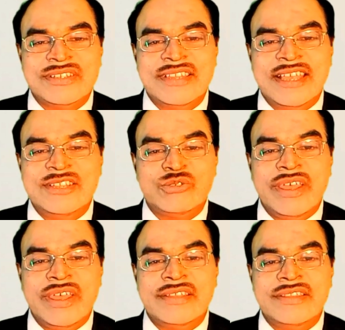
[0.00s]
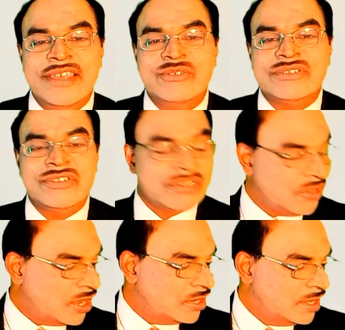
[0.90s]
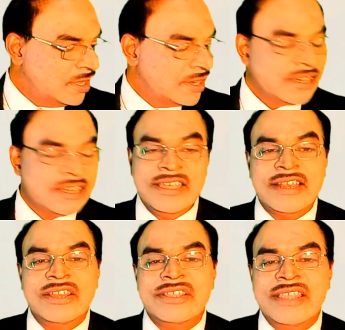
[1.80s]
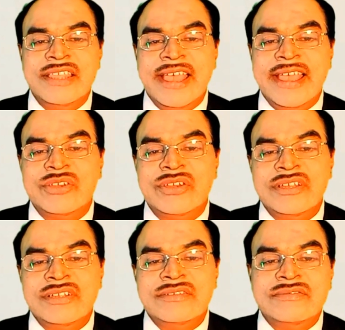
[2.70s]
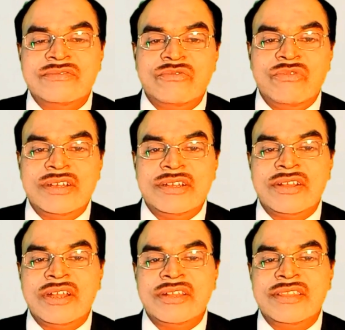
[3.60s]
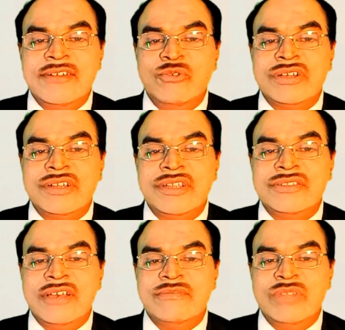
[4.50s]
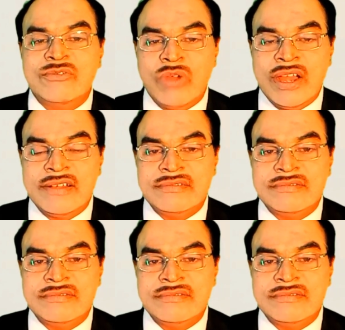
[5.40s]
That is why they used to call clearly that what are all the advantage of that one.